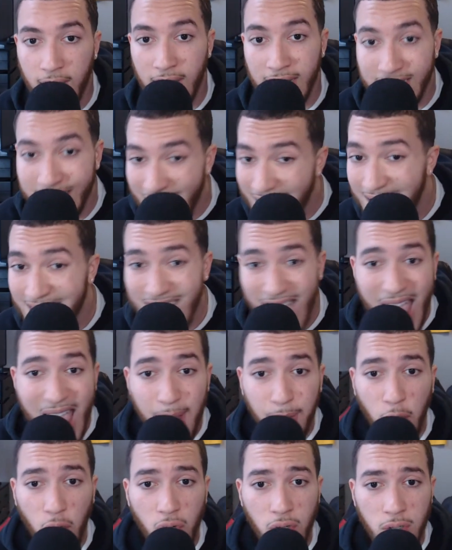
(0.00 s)
Dan
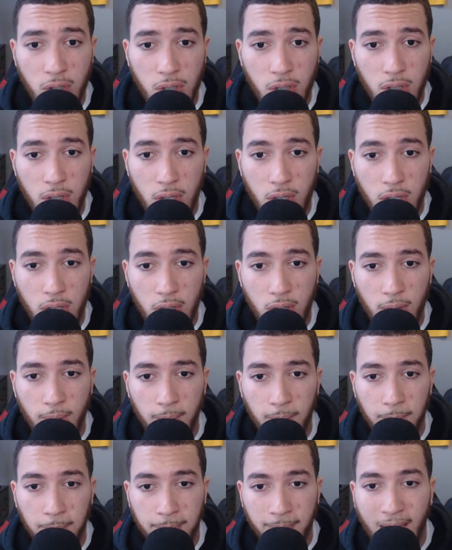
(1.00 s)
Campbell,
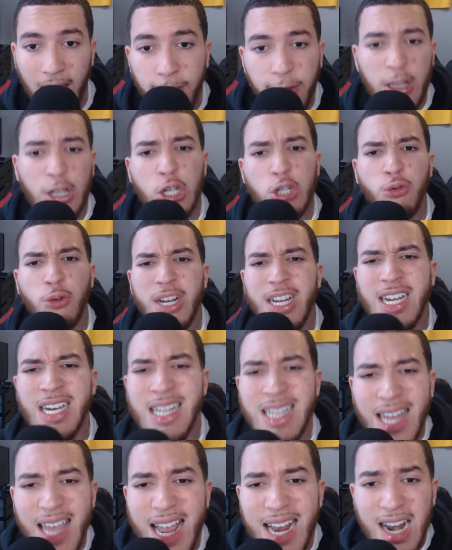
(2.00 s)
if he just would have
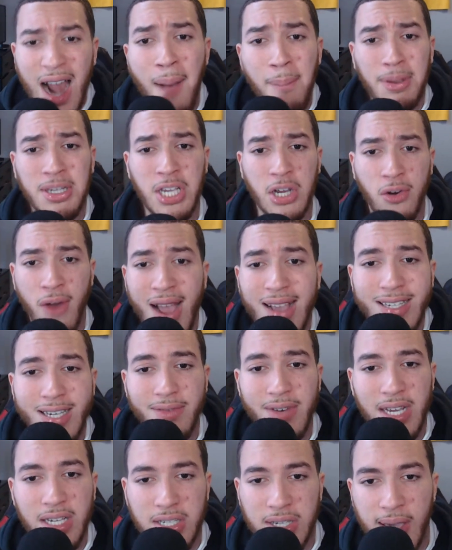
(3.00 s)
cleaned up his
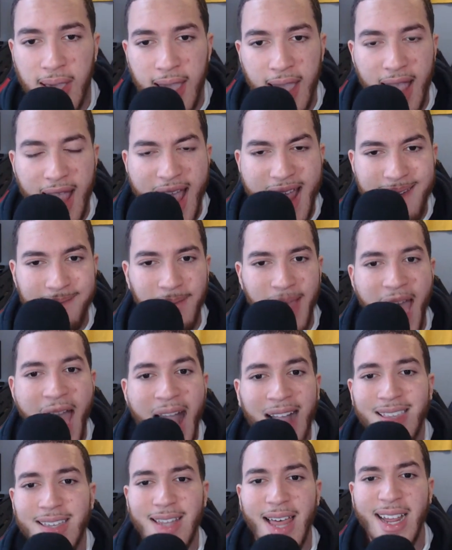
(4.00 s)
aggressiveness and
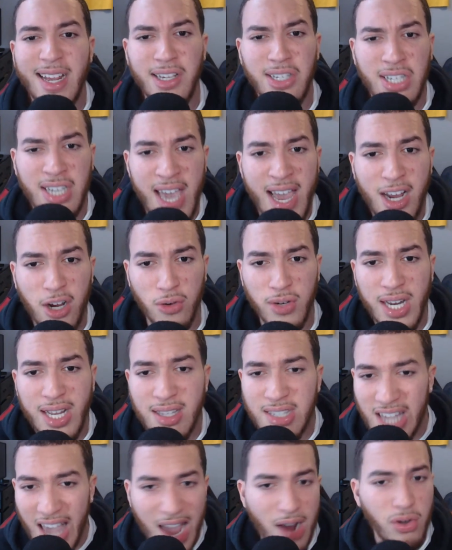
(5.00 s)
acted like his kicker
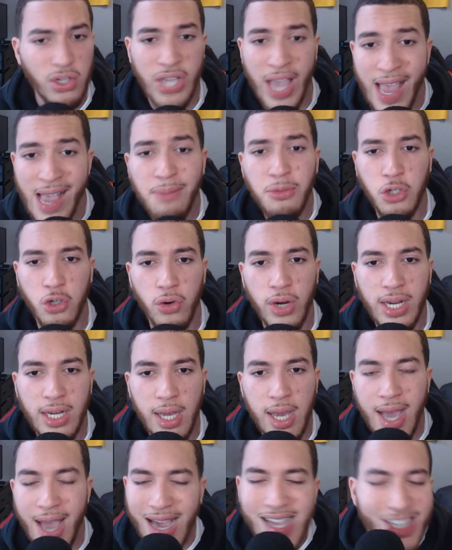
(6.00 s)
didn't tear his hamstring
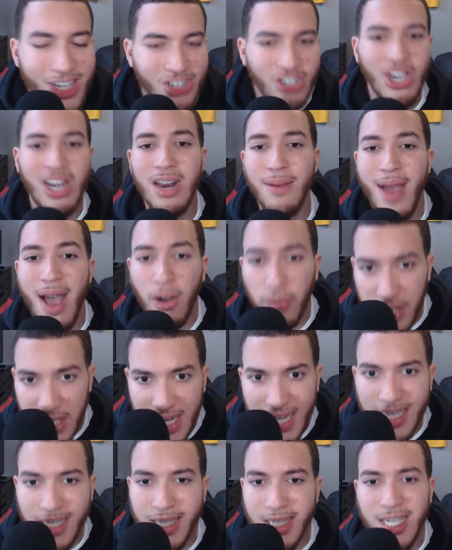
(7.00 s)
and sent him out to
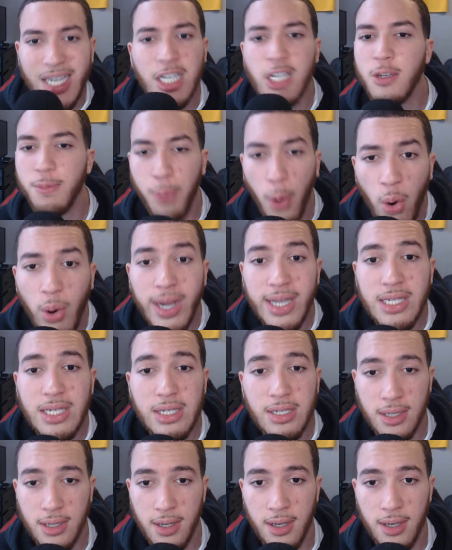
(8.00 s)
kick 6 points,